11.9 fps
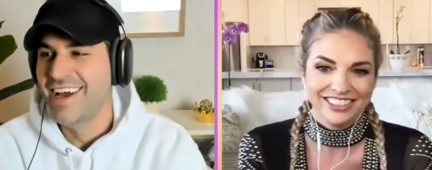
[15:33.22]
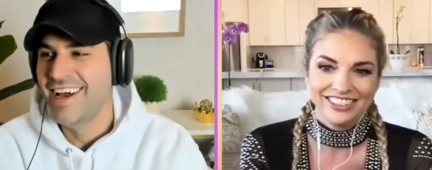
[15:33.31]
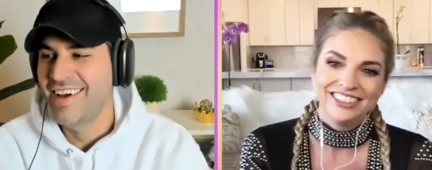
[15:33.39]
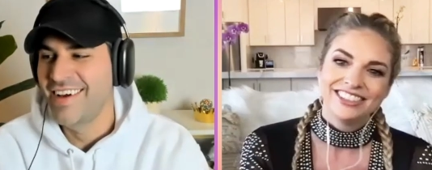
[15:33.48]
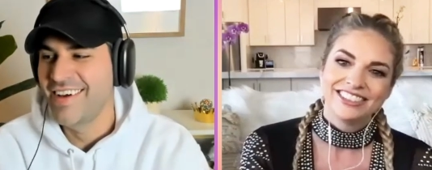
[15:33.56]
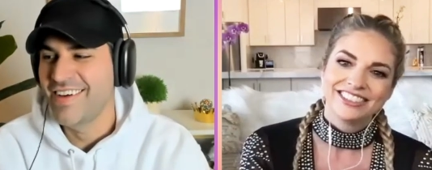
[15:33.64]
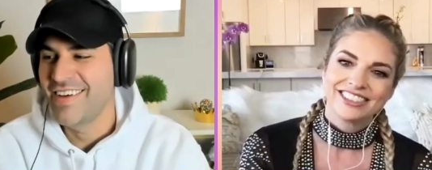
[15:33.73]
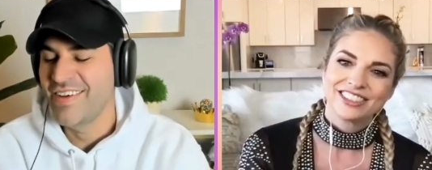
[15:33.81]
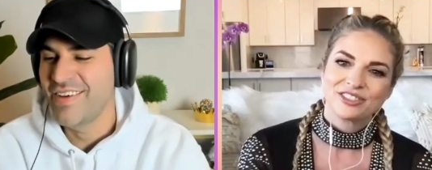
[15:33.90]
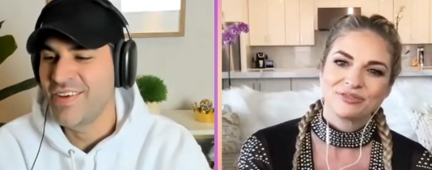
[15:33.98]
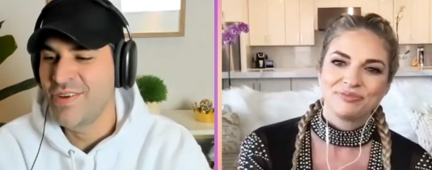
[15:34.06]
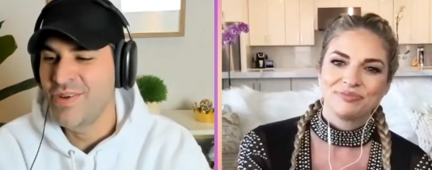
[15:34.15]
Speaker 1: uh,
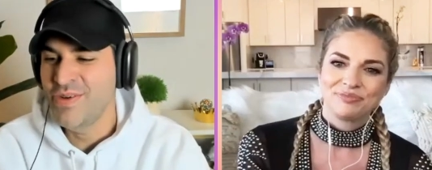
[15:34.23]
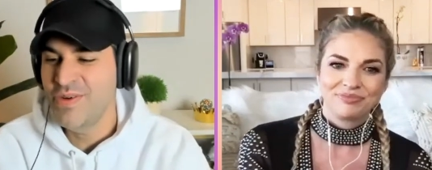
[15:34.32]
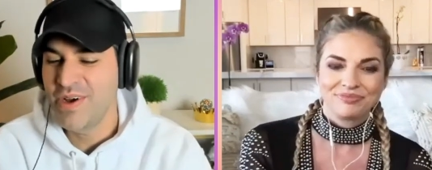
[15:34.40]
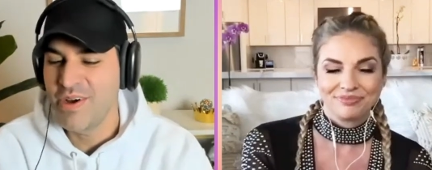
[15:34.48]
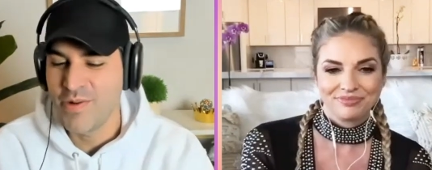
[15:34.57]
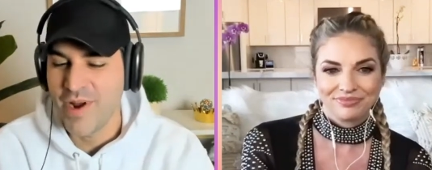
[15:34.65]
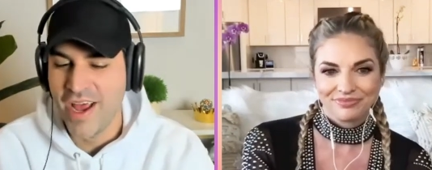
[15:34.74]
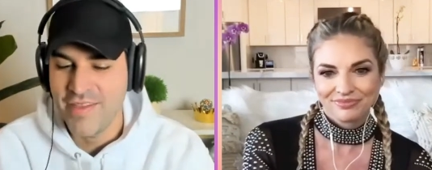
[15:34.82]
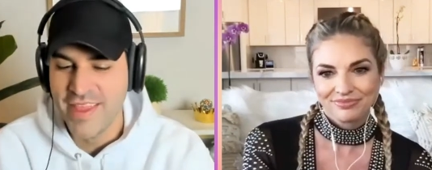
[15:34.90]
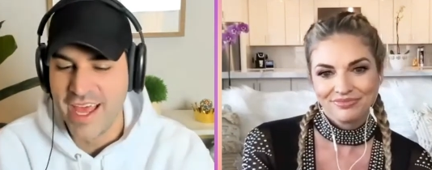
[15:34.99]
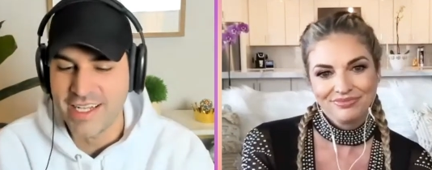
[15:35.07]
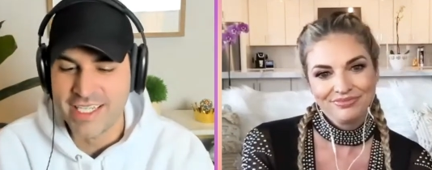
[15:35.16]
who
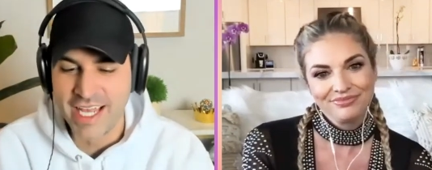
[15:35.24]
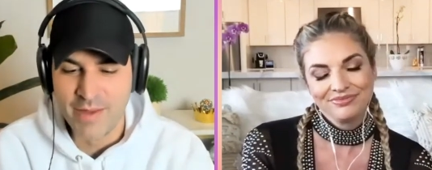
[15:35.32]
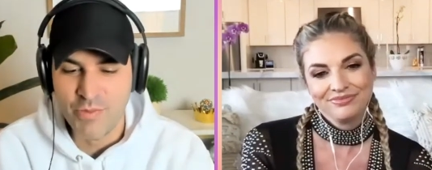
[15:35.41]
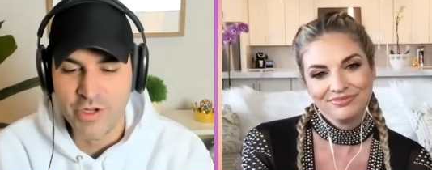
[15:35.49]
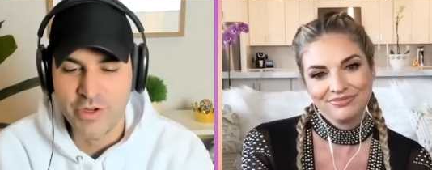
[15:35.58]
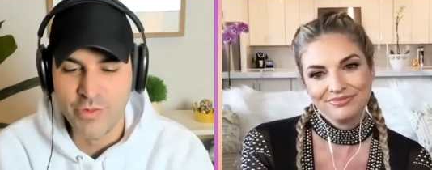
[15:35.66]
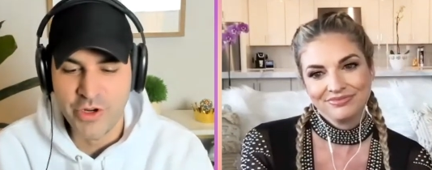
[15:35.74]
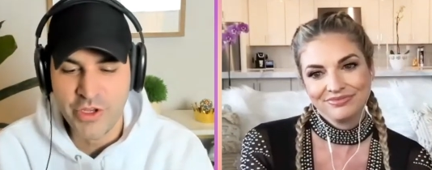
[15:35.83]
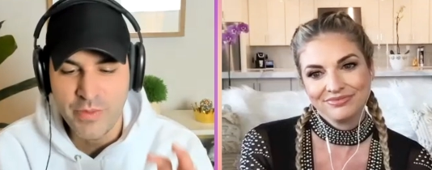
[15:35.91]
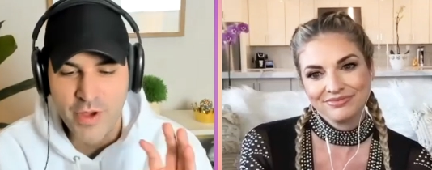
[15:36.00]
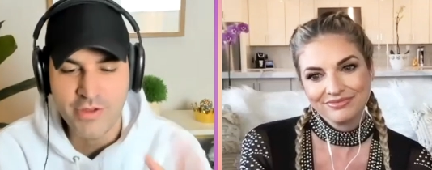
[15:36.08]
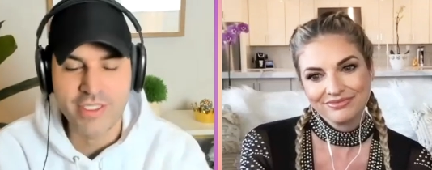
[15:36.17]
around that time were
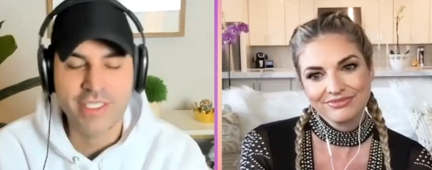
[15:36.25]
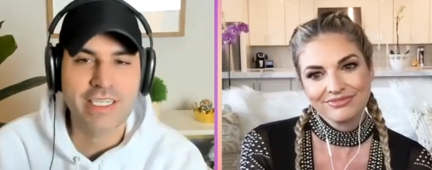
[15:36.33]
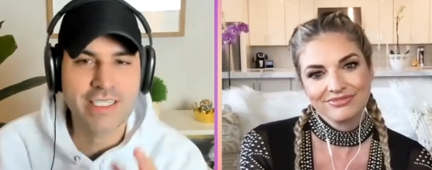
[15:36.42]
you most